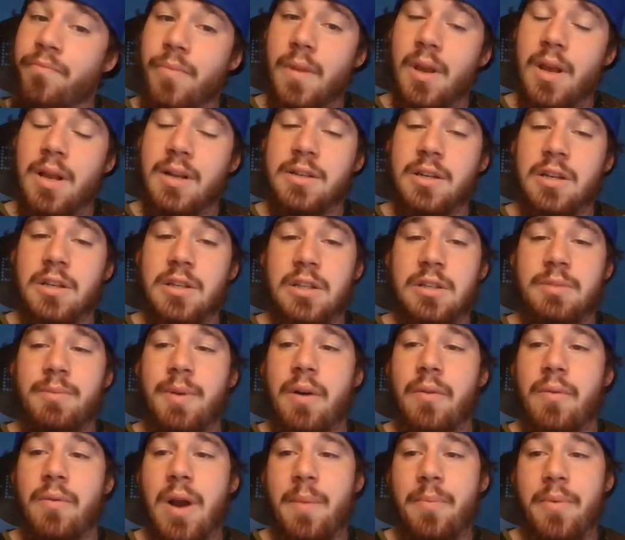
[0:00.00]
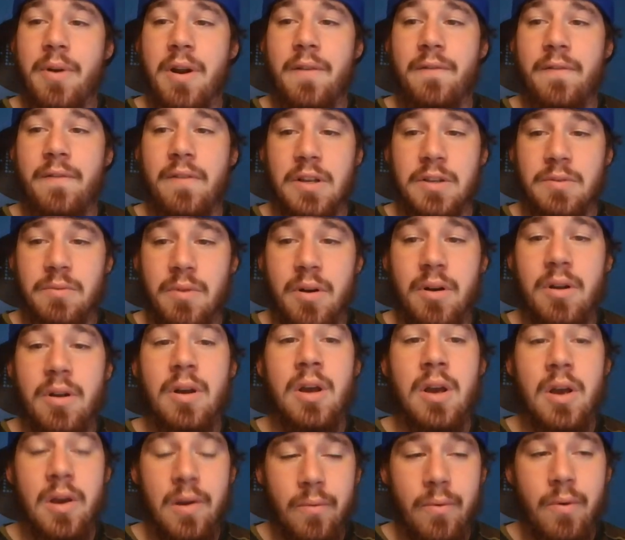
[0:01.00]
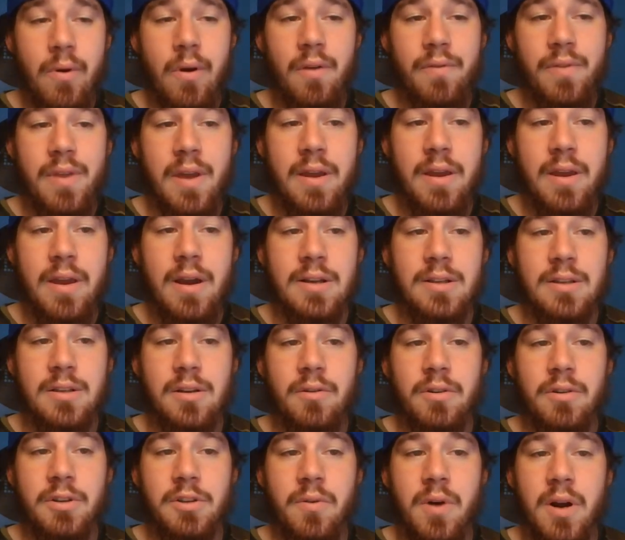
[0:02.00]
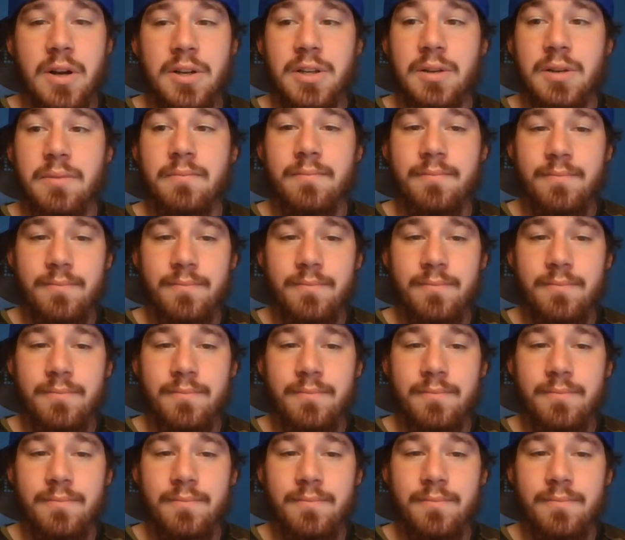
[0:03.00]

That's going to just about wrap it up for this one. We want to thank you guys, as always, for watching.